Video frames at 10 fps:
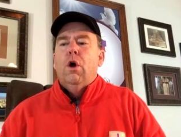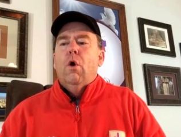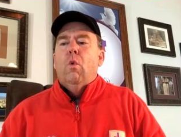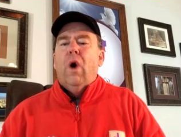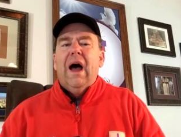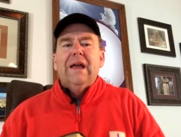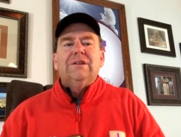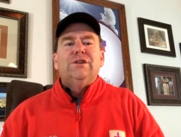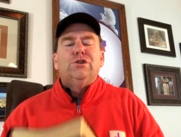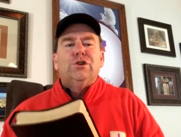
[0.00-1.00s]
Why
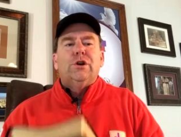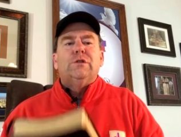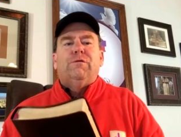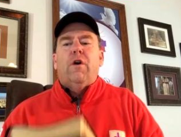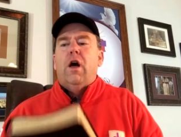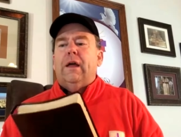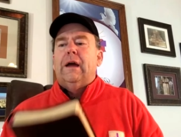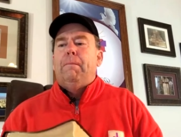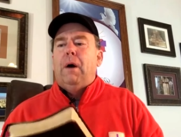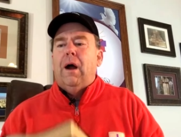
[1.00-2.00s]
is the church falling
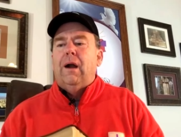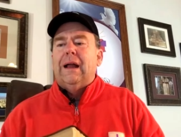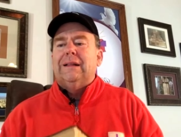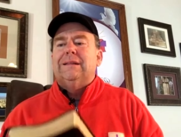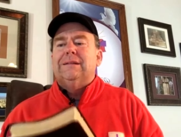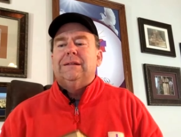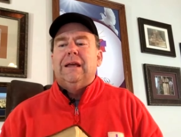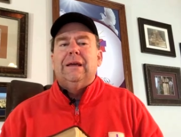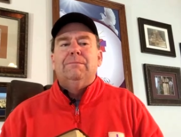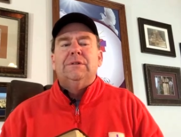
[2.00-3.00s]
apart at the
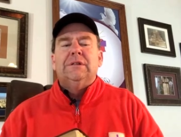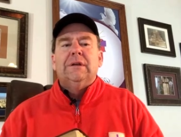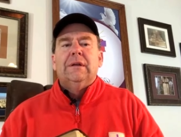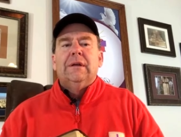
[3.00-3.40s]
seams?